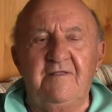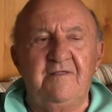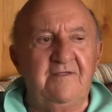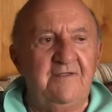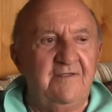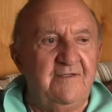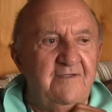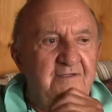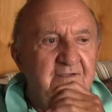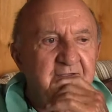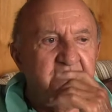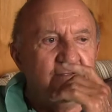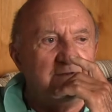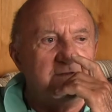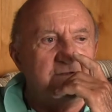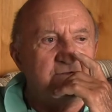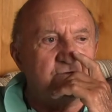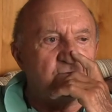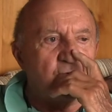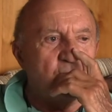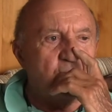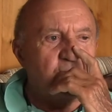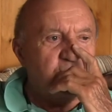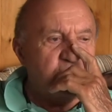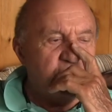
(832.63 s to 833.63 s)
And the
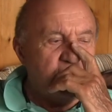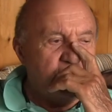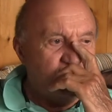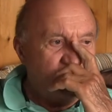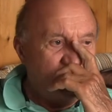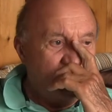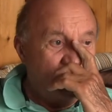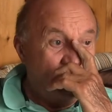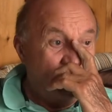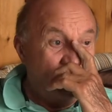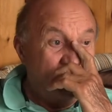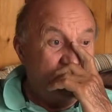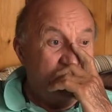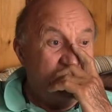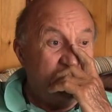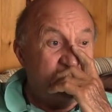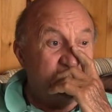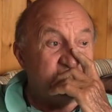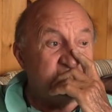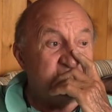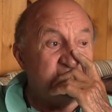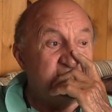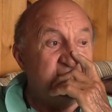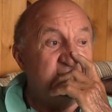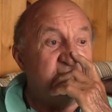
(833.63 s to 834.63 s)
troop ship that we got
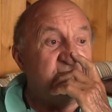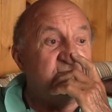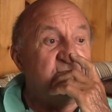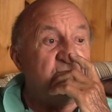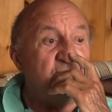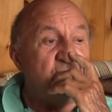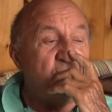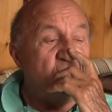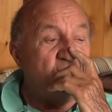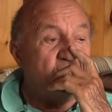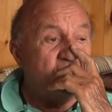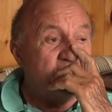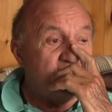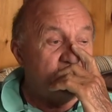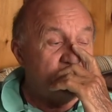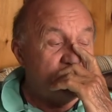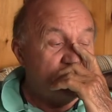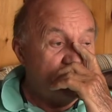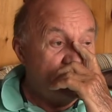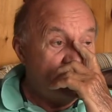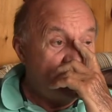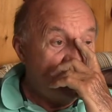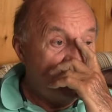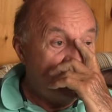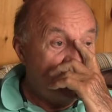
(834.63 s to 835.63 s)
assigned to was
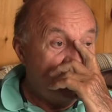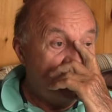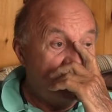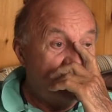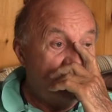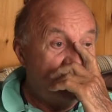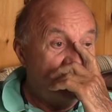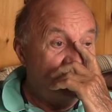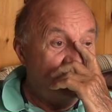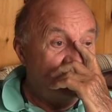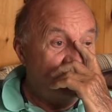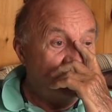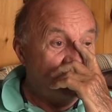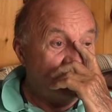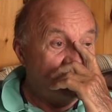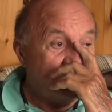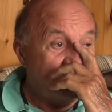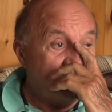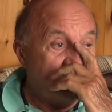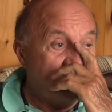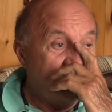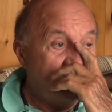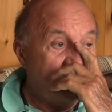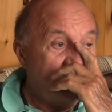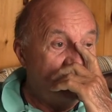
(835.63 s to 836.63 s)
the uh, um,
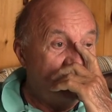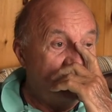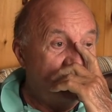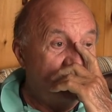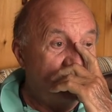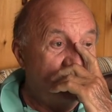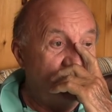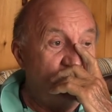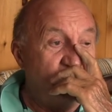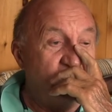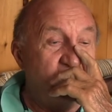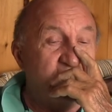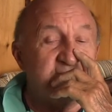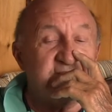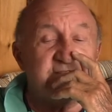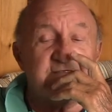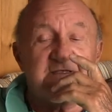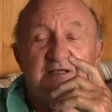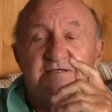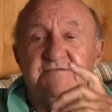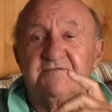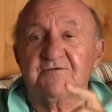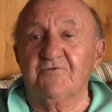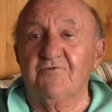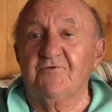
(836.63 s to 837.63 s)

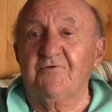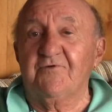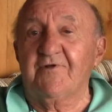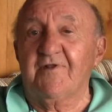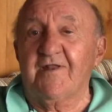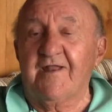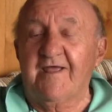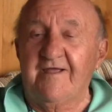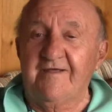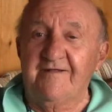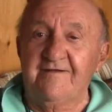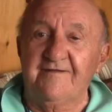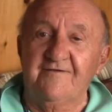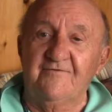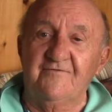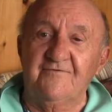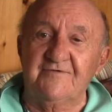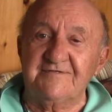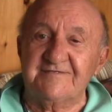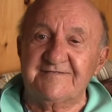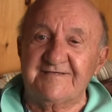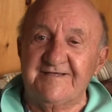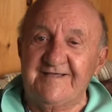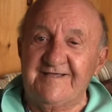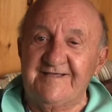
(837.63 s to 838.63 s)
USS Lurline. It
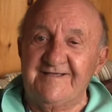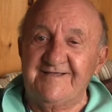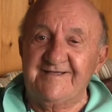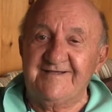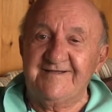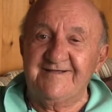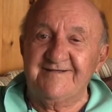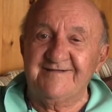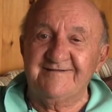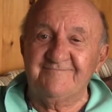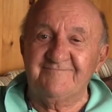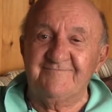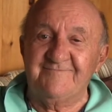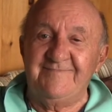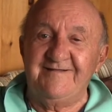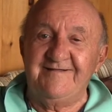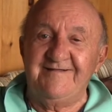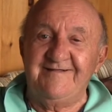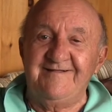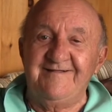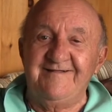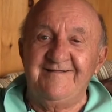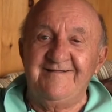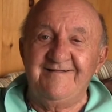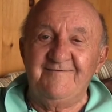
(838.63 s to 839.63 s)
was a uh,
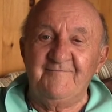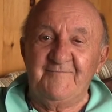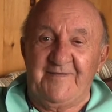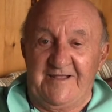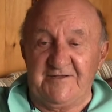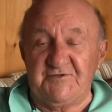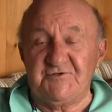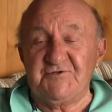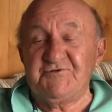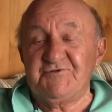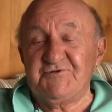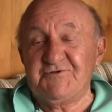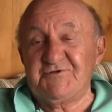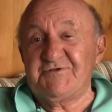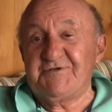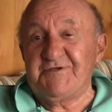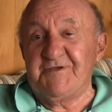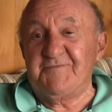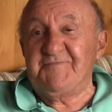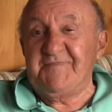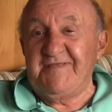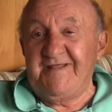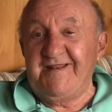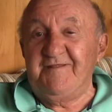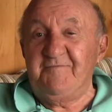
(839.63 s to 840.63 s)
passenger
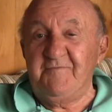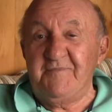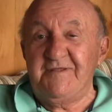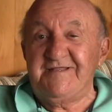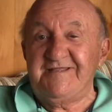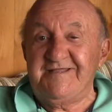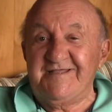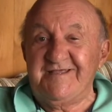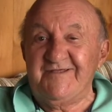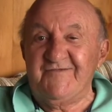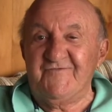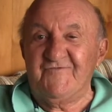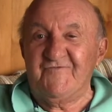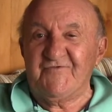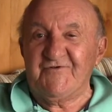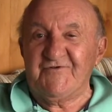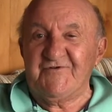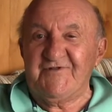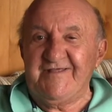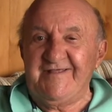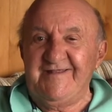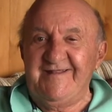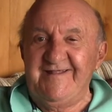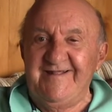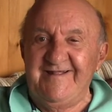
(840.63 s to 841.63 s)
ship that had been
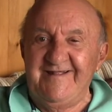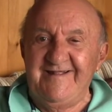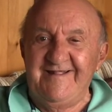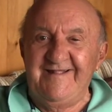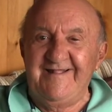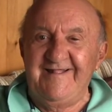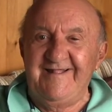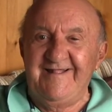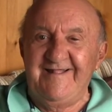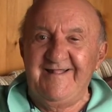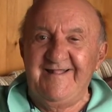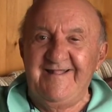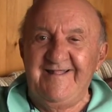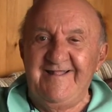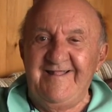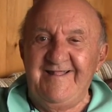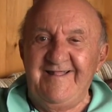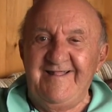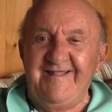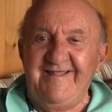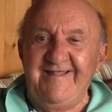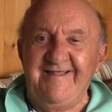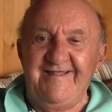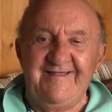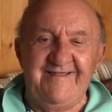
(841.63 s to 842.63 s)
converted.
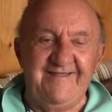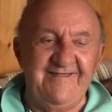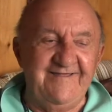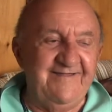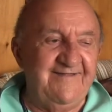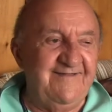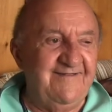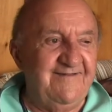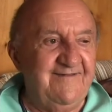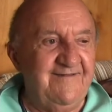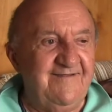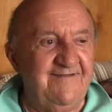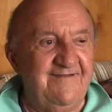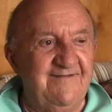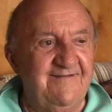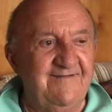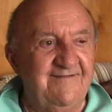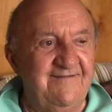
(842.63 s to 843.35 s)
And uh,